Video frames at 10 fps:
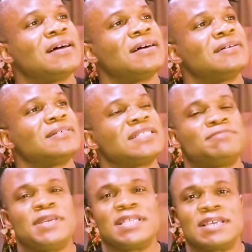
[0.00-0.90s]

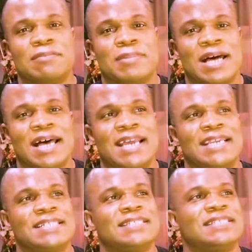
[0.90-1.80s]
speak their
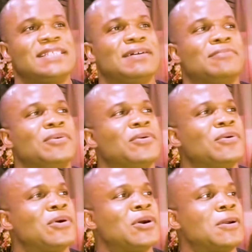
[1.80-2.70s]
minds. They're
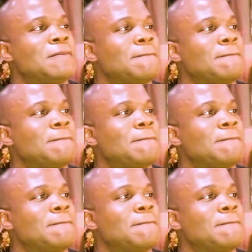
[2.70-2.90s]
more